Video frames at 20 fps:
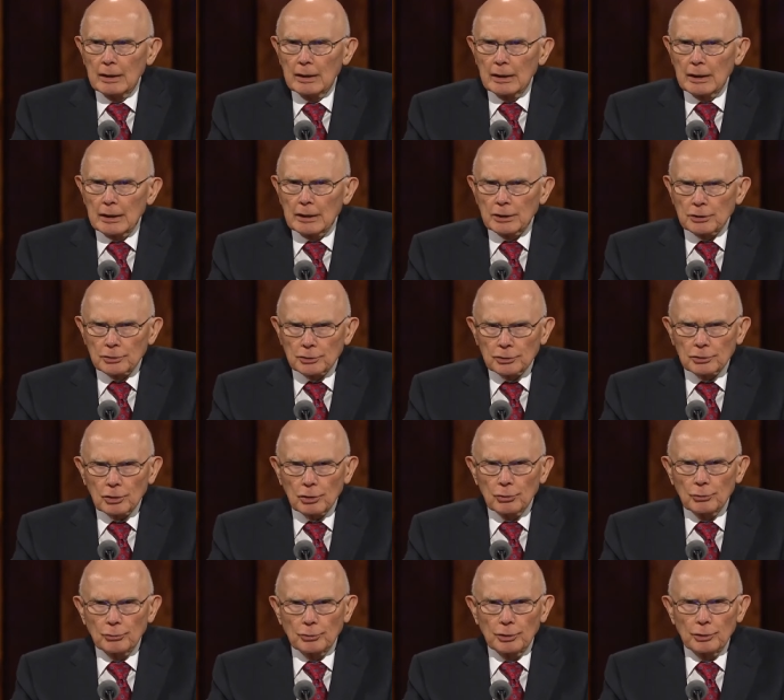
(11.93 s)
He
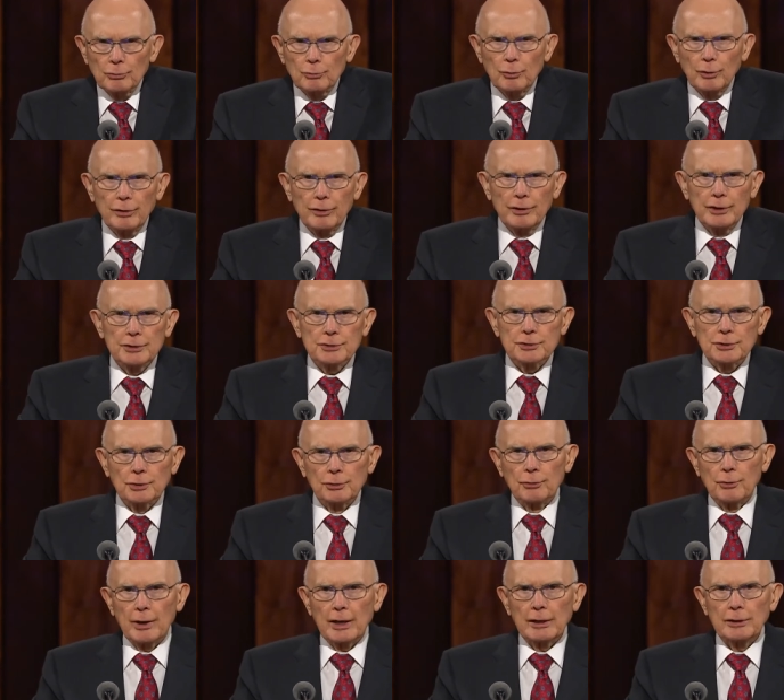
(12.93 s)
concluded with this
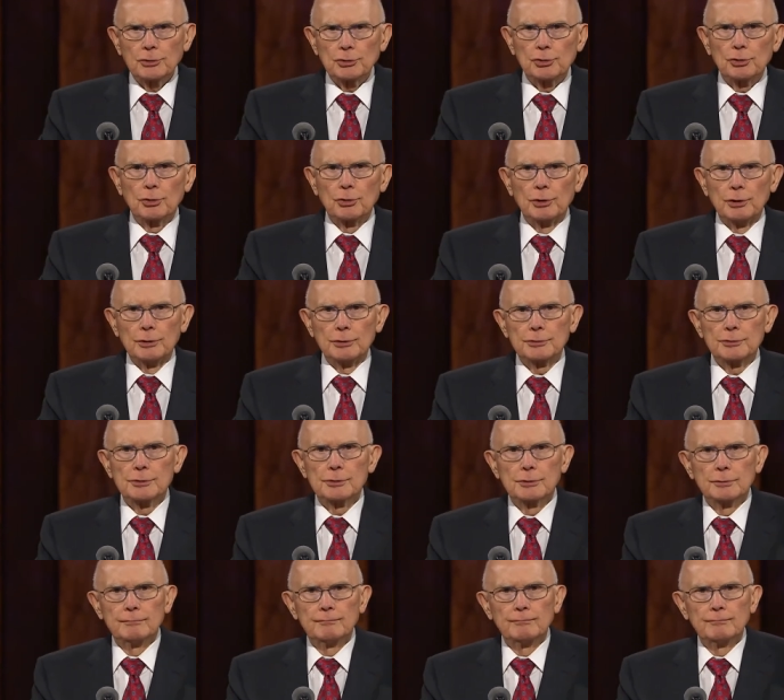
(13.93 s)
great assurance